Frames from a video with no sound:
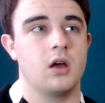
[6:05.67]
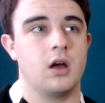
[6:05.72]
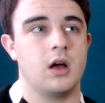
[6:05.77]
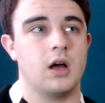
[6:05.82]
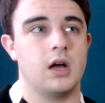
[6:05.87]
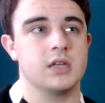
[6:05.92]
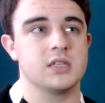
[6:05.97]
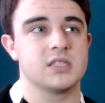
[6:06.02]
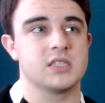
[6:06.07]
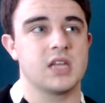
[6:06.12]

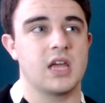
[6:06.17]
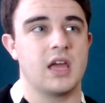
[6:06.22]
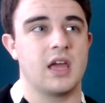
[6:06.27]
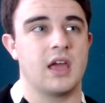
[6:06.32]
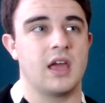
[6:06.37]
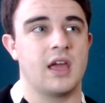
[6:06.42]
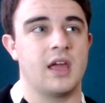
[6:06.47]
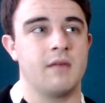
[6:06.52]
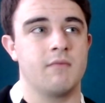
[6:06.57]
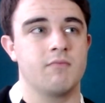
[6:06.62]
I'll
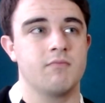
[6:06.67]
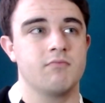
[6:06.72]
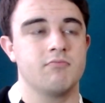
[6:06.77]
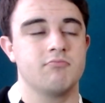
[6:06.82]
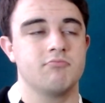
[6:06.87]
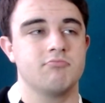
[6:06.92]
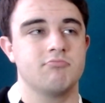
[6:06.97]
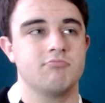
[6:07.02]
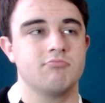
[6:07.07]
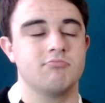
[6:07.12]
say
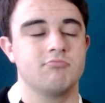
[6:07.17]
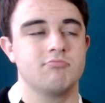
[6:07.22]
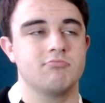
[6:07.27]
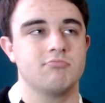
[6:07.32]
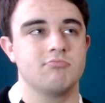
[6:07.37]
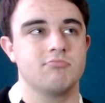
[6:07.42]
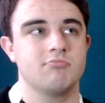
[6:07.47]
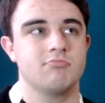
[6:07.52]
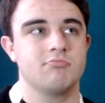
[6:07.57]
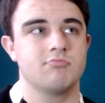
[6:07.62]

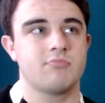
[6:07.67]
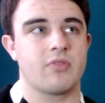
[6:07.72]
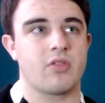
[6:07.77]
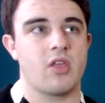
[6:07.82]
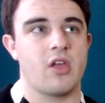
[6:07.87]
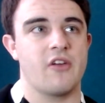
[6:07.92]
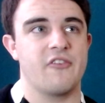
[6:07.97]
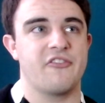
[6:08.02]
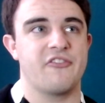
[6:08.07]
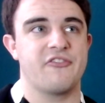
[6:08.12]

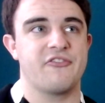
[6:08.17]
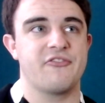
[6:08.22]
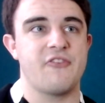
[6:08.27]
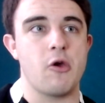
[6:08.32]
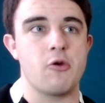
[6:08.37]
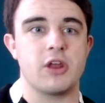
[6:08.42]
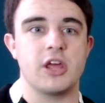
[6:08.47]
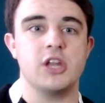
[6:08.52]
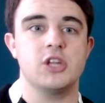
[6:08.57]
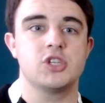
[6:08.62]

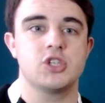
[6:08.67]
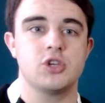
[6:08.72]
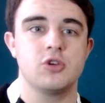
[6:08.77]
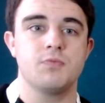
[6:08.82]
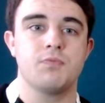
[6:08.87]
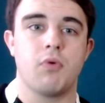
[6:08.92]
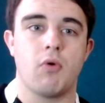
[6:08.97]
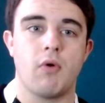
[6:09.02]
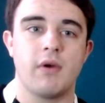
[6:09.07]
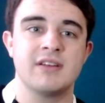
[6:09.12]
32
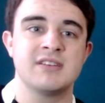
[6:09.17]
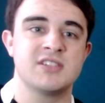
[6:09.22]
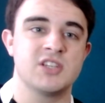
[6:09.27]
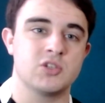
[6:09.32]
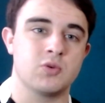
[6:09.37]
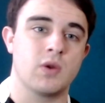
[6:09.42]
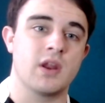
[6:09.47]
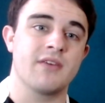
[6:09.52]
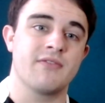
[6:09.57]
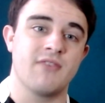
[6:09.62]
points to
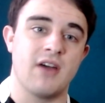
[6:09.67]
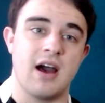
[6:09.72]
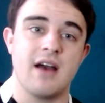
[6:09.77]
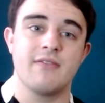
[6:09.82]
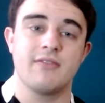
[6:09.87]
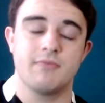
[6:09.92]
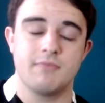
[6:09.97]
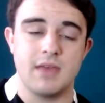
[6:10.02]
25.